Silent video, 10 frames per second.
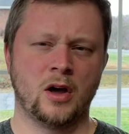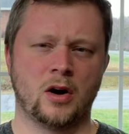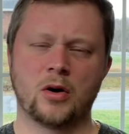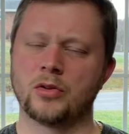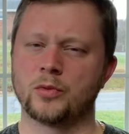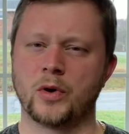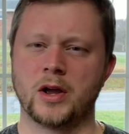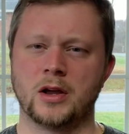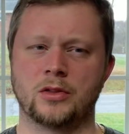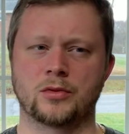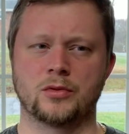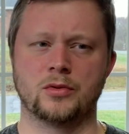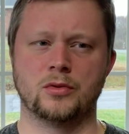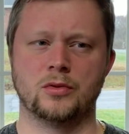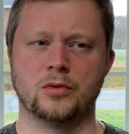all the way
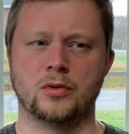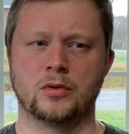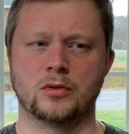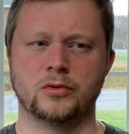through